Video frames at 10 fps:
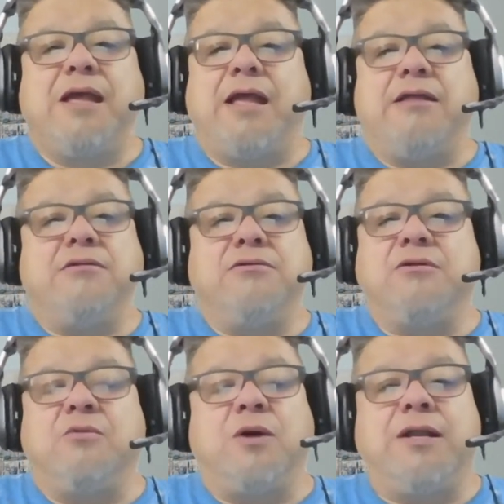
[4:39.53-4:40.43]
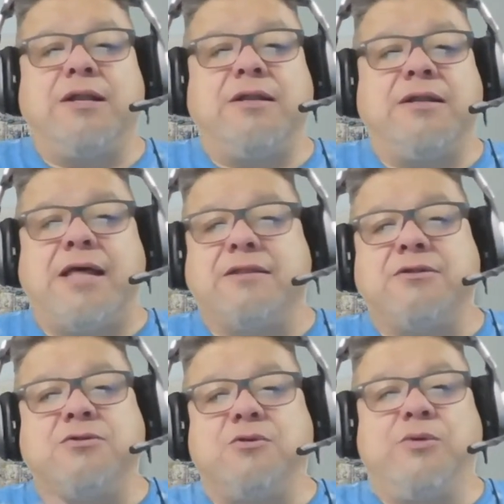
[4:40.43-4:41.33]
and you don't want
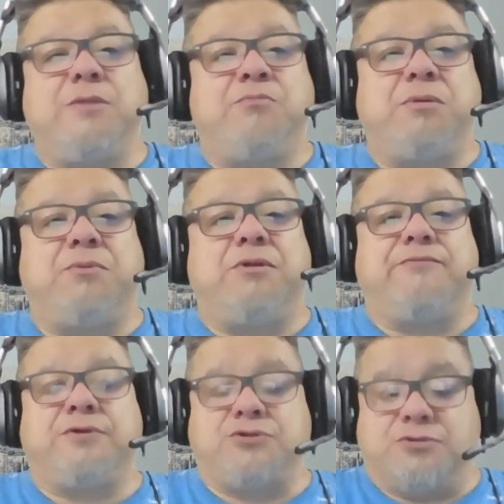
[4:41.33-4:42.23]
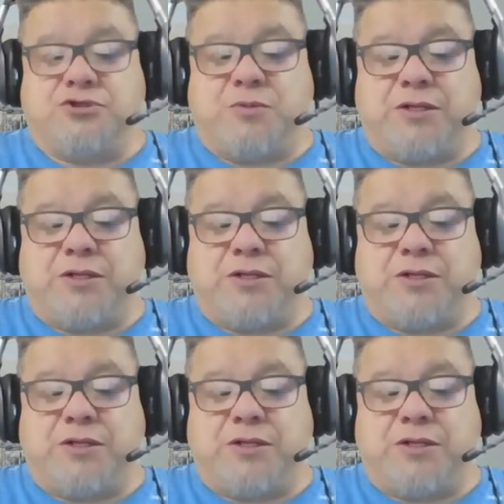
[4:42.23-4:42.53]
nothing to do with the people of the church,